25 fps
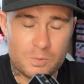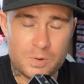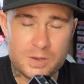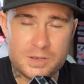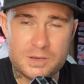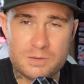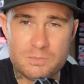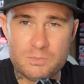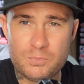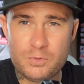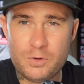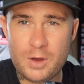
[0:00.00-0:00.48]
we
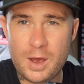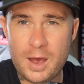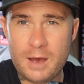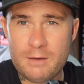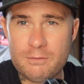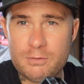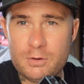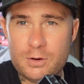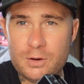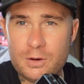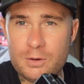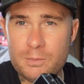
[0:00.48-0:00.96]
can
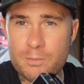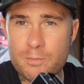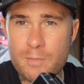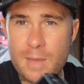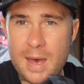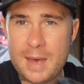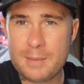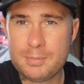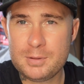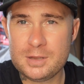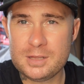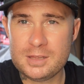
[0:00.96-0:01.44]
have a
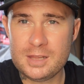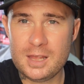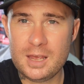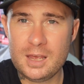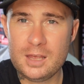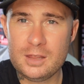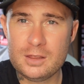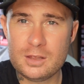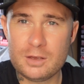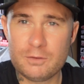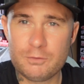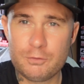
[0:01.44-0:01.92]
map in
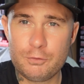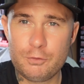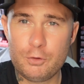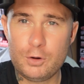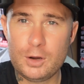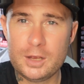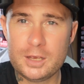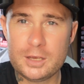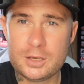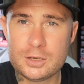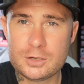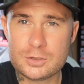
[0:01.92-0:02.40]
there that
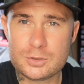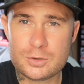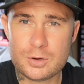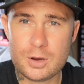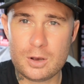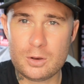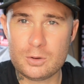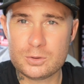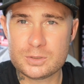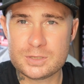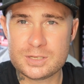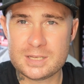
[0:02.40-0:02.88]
fully
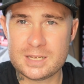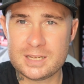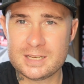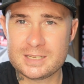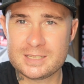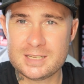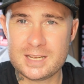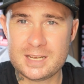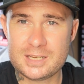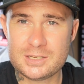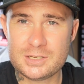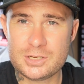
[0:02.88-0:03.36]
controls the
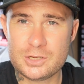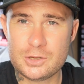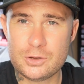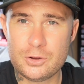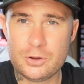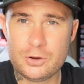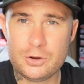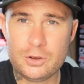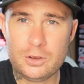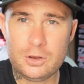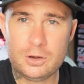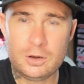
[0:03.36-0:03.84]
Atessa
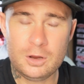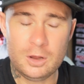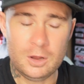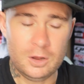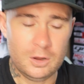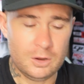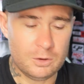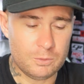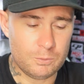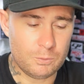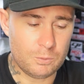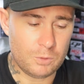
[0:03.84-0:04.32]
unit,
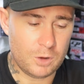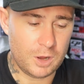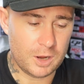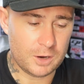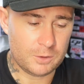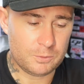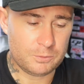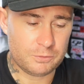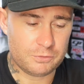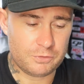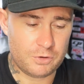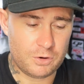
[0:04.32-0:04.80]

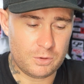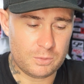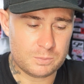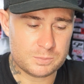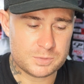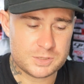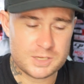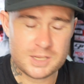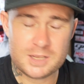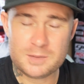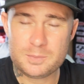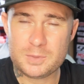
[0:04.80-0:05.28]
like
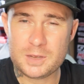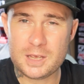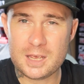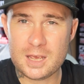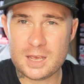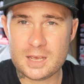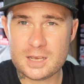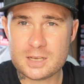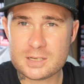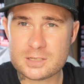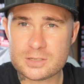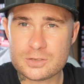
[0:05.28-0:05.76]
from
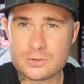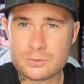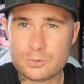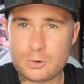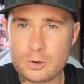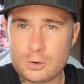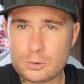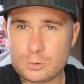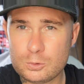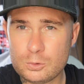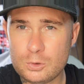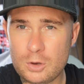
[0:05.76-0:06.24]
TPS,
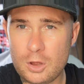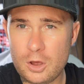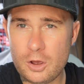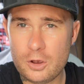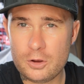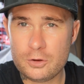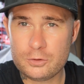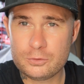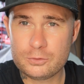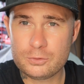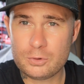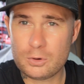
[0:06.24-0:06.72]
throttle
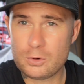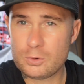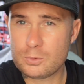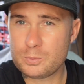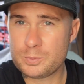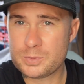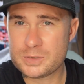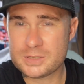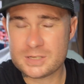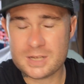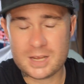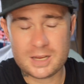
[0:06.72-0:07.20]
load, throttle
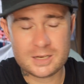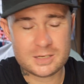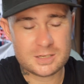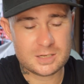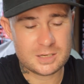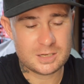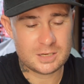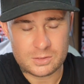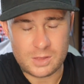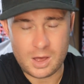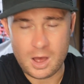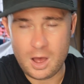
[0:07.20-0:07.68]

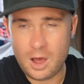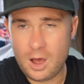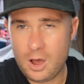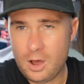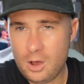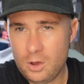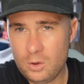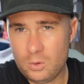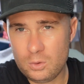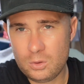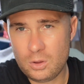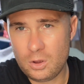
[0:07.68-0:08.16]
percentage, the
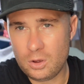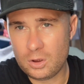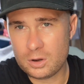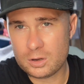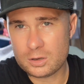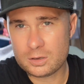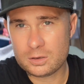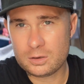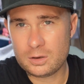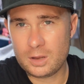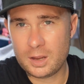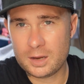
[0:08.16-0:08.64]
whole
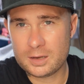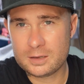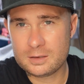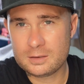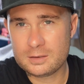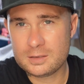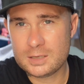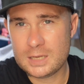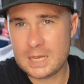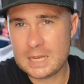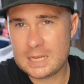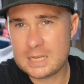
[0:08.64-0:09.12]
lot, like
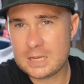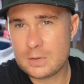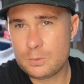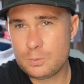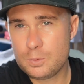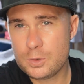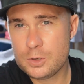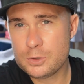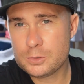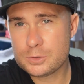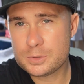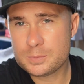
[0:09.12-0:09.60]
your
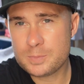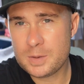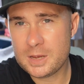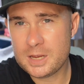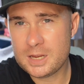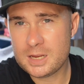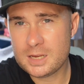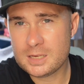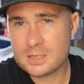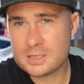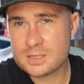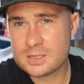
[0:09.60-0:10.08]
wheel
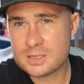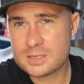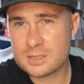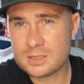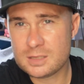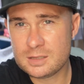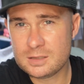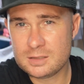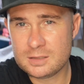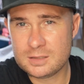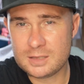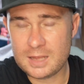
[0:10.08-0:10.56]
speeds,
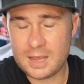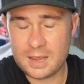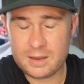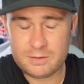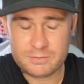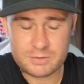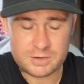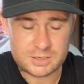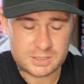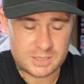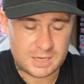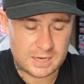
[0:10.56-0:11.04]

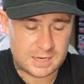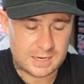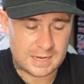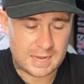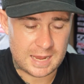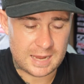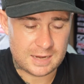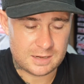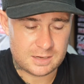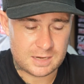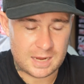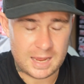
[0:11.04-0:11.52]
everything,
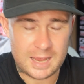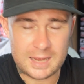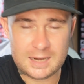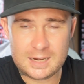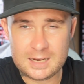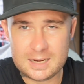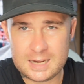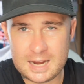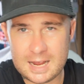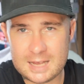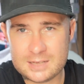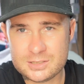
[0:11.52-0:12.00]
and
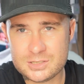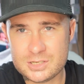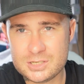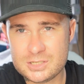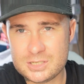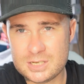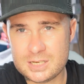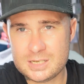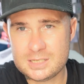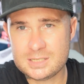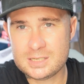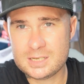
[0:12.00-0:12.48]
it has a
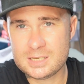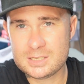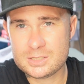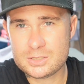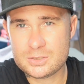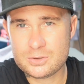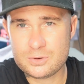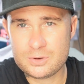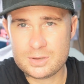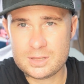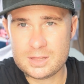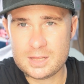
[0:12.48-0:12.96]
G
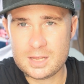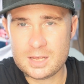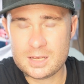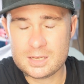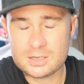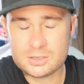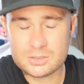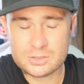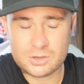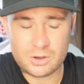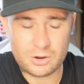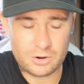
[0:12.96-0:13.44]
sensor in
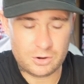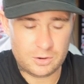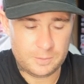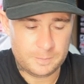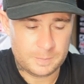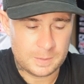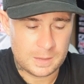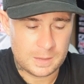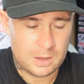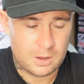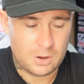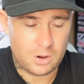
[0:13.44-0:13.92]
there. So
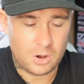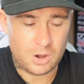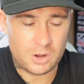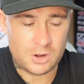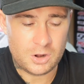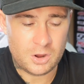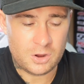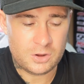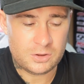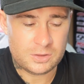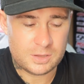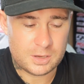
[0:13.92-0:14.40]
I
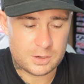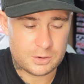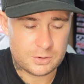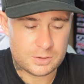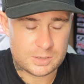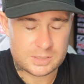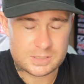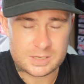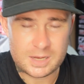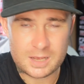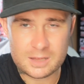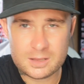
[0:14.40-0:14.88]
know there
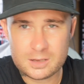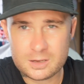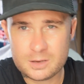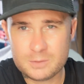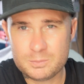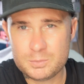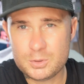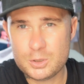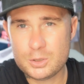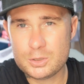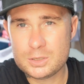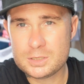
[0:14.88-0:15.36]
is other
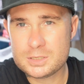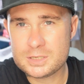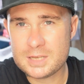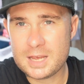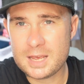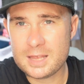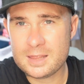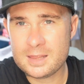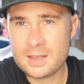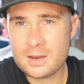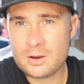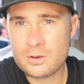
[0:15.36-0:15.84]
computers
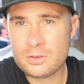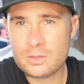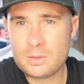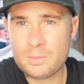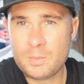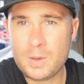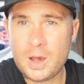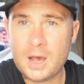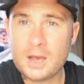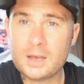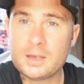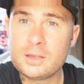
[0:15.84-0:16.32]
out there on the
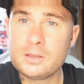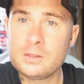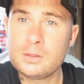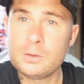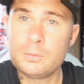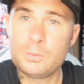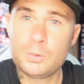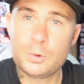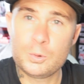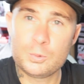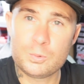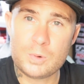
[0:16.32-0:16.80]
market
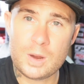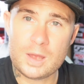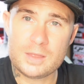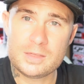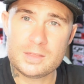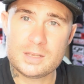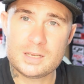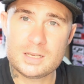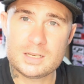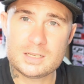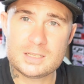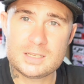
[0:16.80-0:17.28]
that will
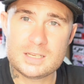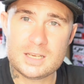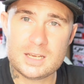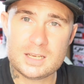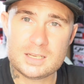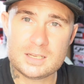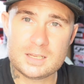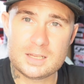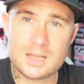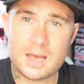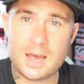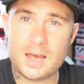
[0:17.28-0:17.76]
run the
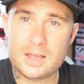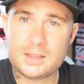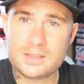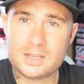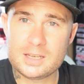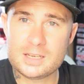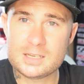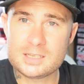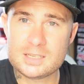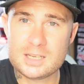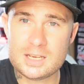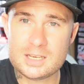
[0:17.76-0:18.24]

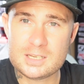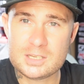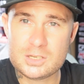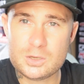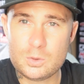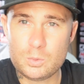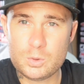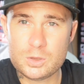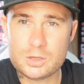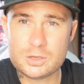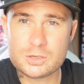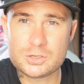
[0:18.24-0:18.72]

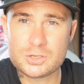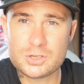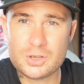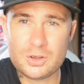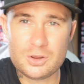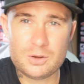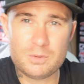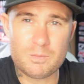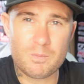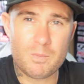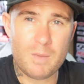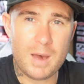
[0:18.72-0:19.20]
Atessa with a
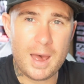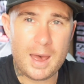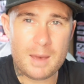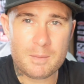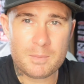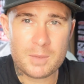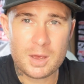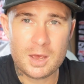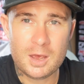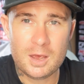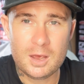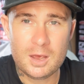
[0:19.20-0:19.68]
certain map,